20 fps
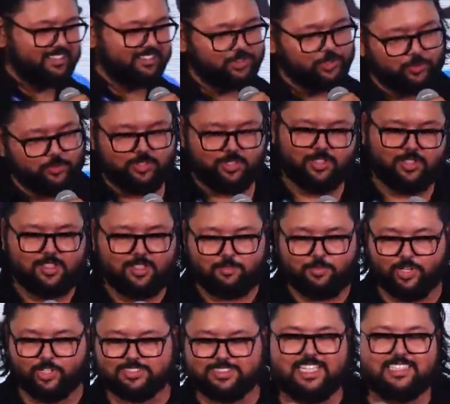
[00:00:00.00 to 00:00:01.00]
issue,
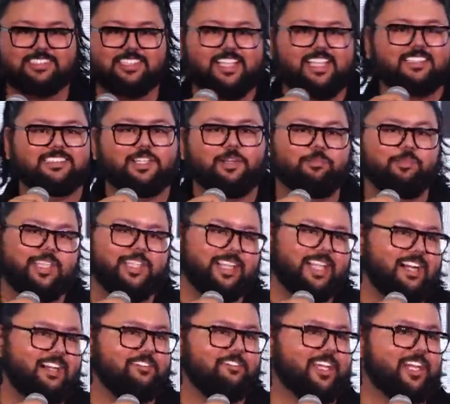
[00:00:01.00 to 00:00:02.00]
because that's again something
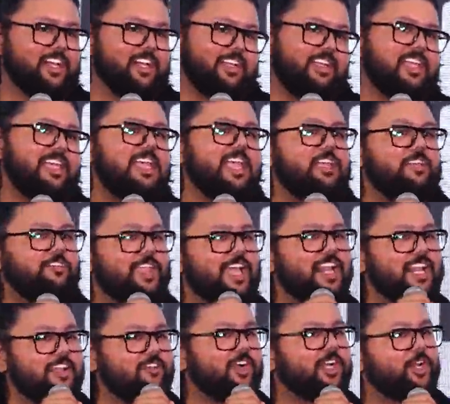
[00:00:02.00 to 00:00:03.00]
that we are
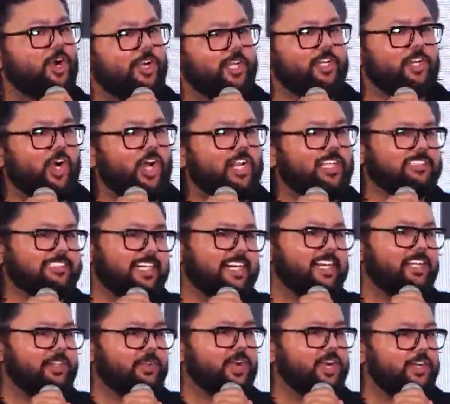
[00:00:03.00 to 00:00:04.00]
never taught in college,
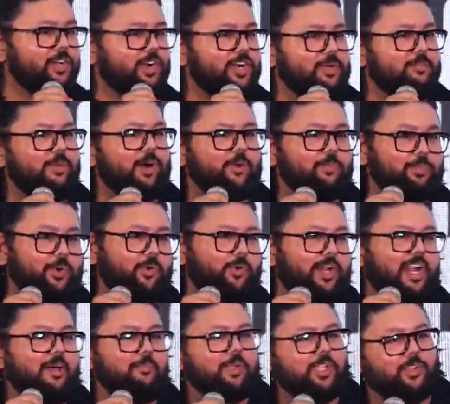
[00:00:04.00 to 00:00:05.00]
right? You are taught about
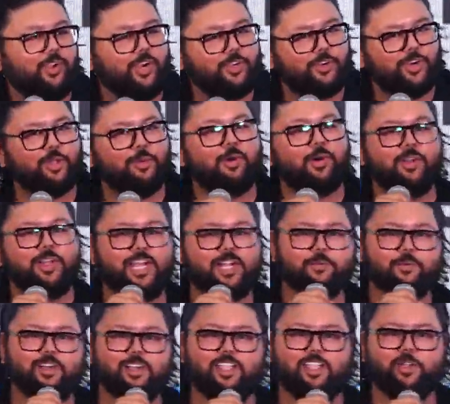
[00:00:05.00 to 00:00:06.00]
programming, you are taught about
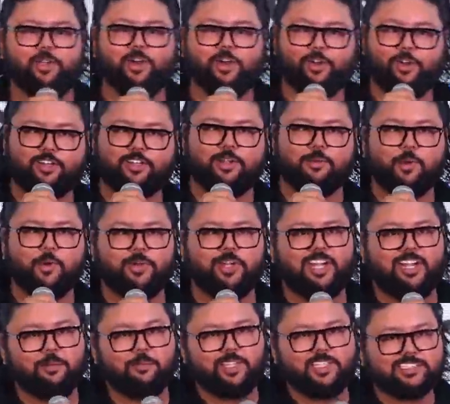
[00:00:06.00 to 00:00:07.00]
networking, you are taught about
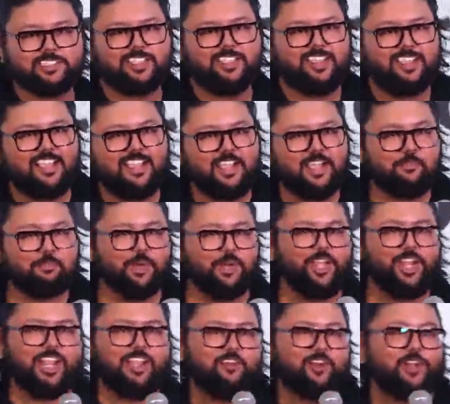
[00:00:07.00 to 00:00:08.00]
database, but you
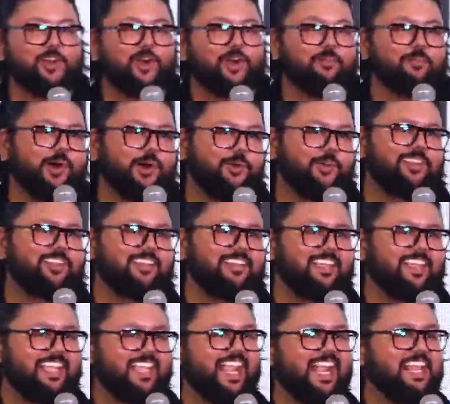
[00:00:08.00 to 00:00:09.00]
are never taught about
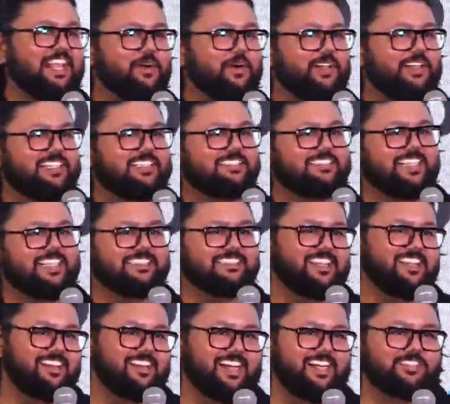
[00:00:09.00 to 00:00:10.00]
getting all these things
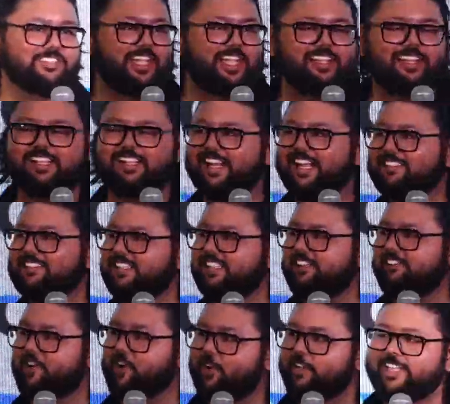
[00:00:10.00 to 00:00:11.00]
done, right? So I think let's
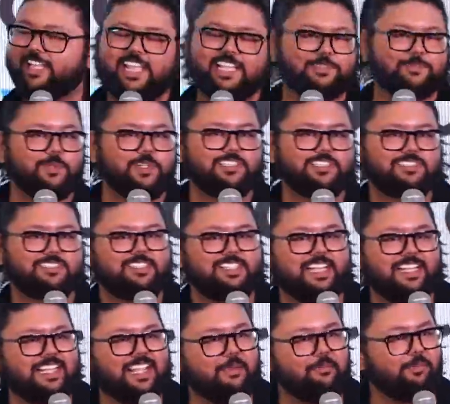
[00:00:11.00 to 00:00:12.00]
leave it on the experts,
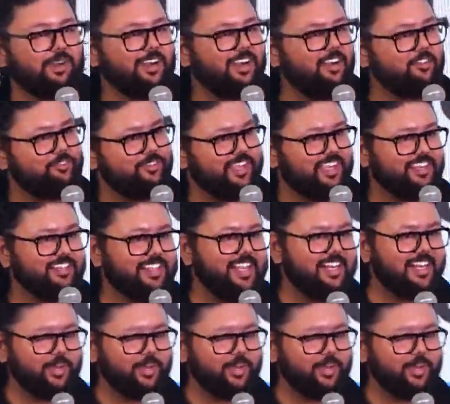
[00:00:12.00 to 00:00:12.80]
let them figure that